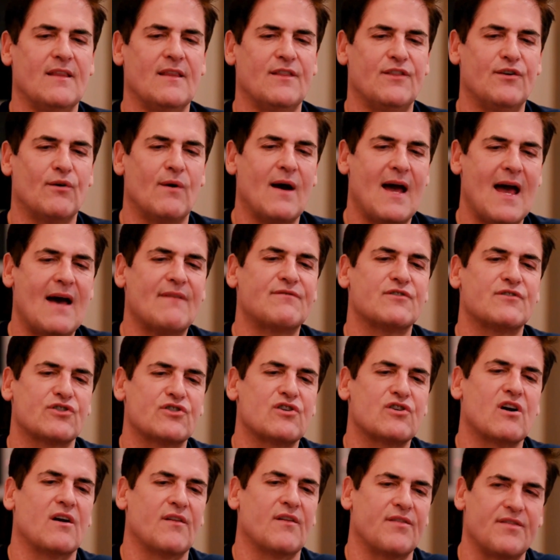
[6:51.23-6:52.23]
they'll have to
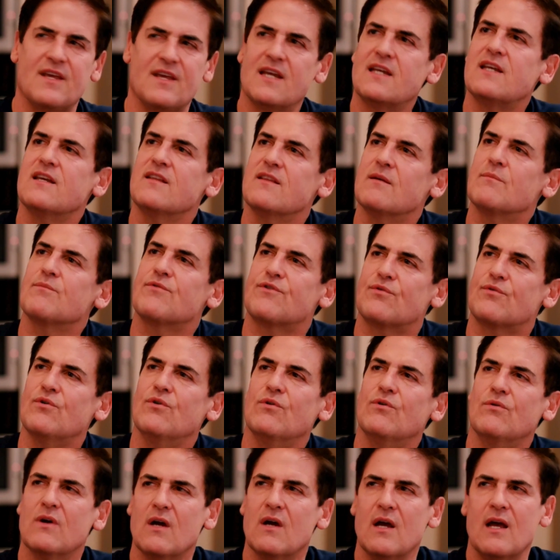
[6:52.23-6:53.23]
start thinking them
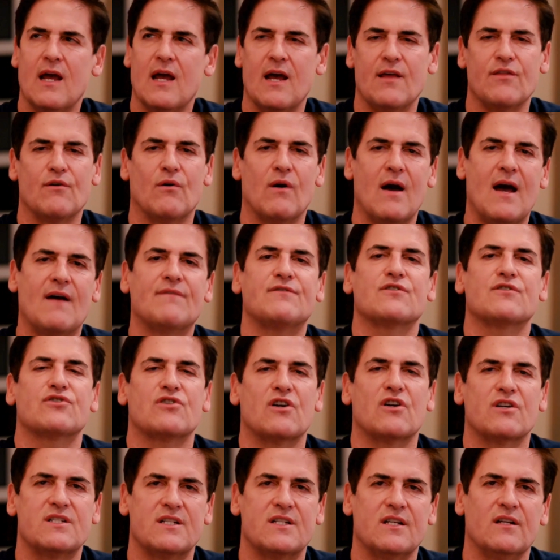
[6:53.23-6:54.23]
through, and they'll have to
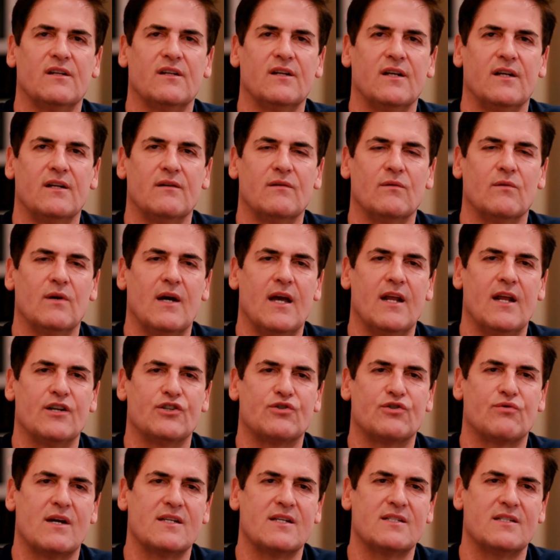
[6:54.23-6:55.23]
start dealing and
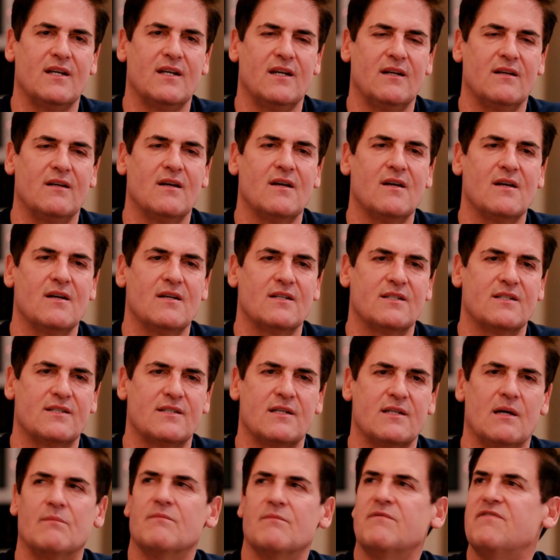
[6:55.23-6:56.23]
addressing
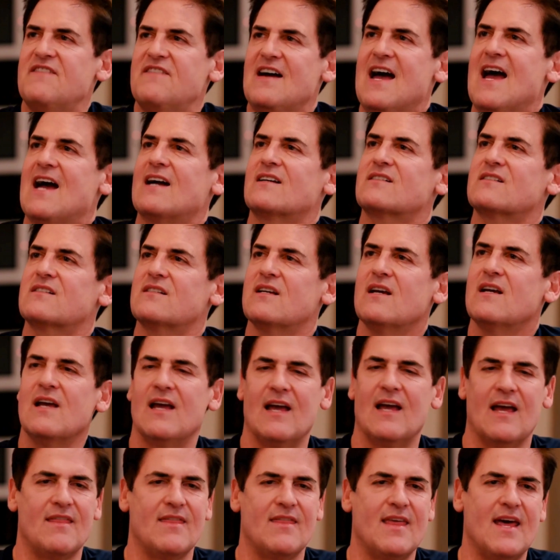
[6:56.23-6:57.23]
some facts.
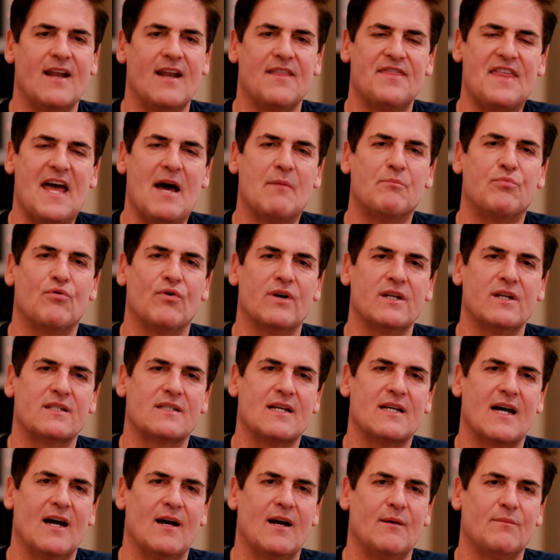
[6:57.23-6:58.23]
And then at that point in
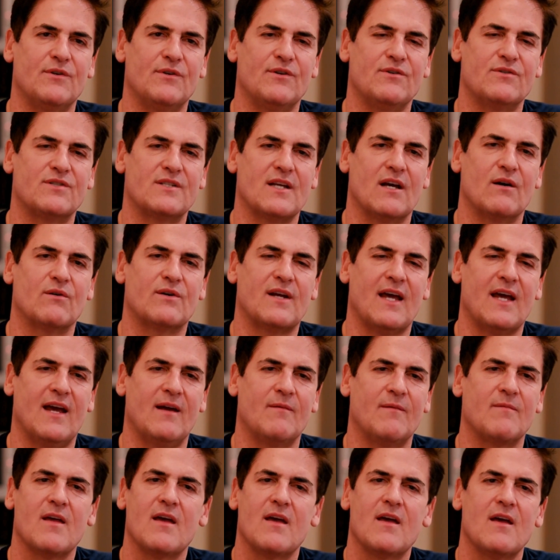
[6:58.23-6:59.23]
time, you say,
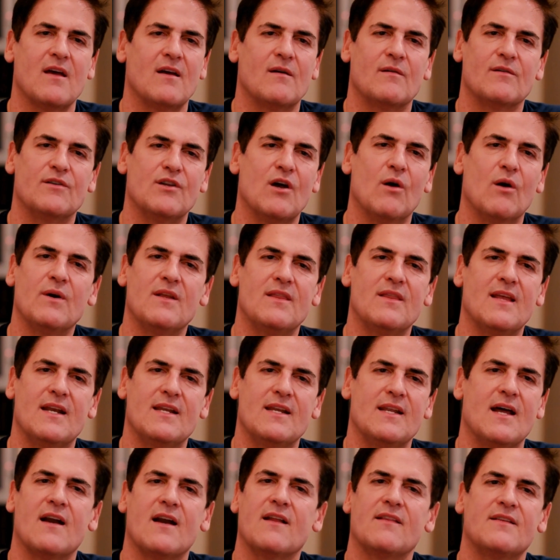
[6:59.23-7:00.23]
okay, knowing
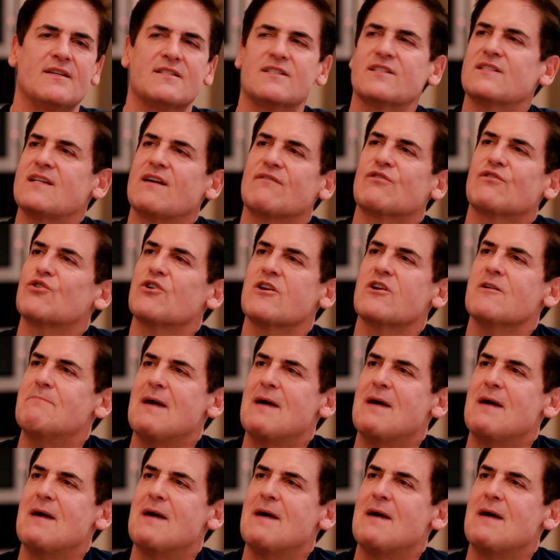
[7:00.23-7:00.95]
that none of this is ever going to